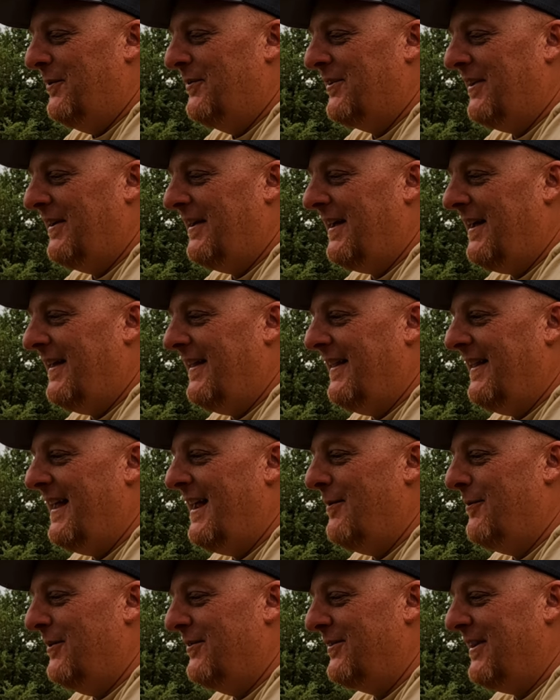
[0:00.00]
was a,
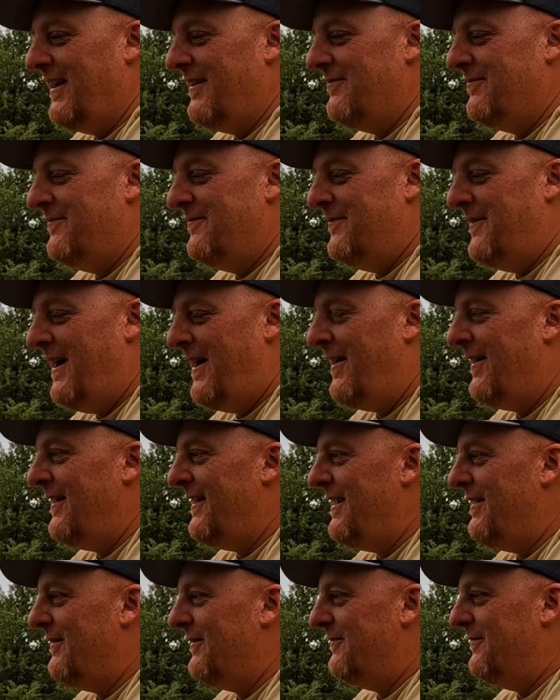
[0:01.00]
it was a
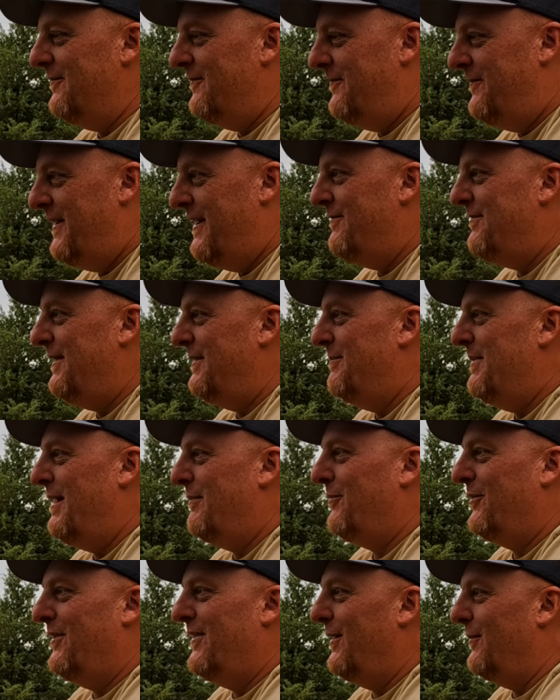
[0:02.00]
very vivid
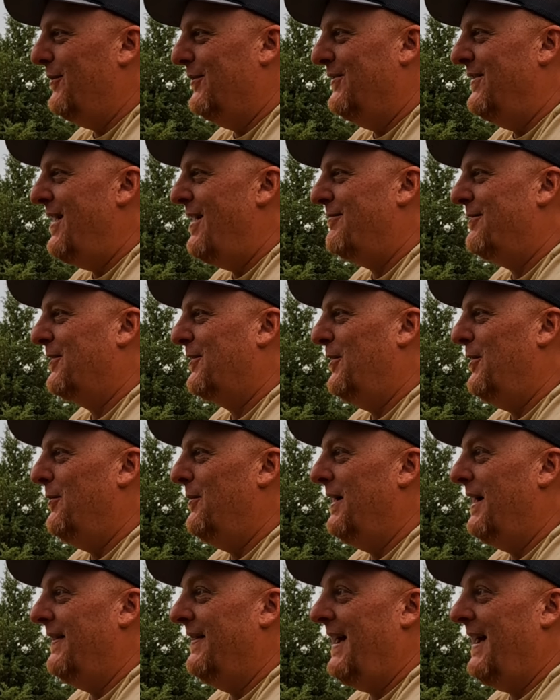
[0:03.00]
memory that will never go away.